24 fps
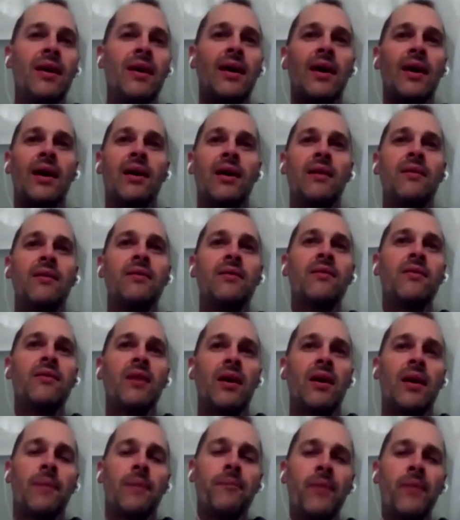and
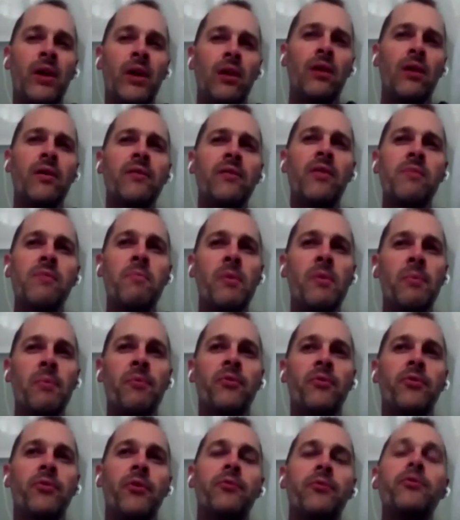a lot of
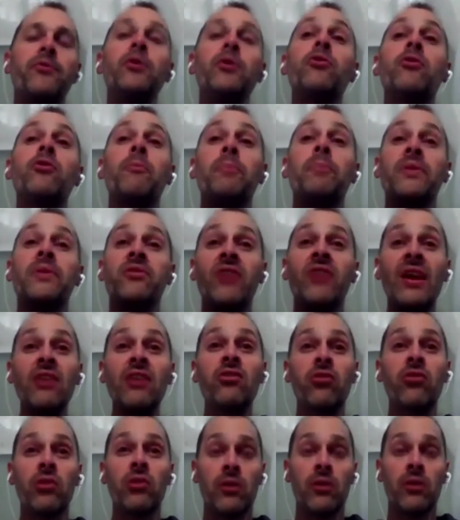the future
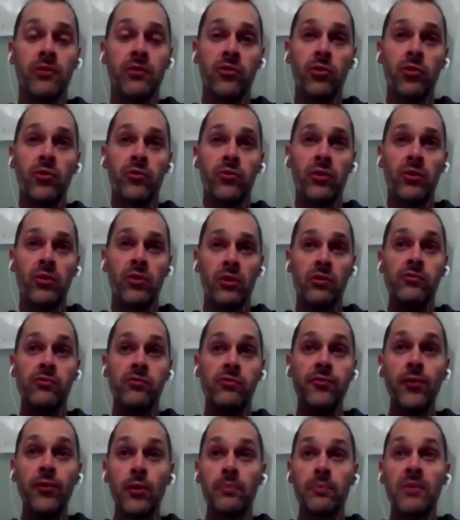potential of children is
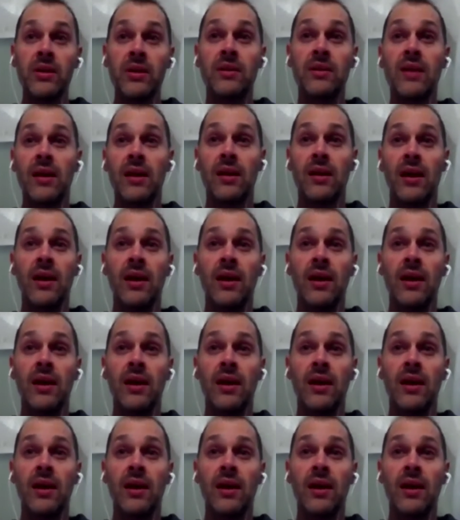formed at that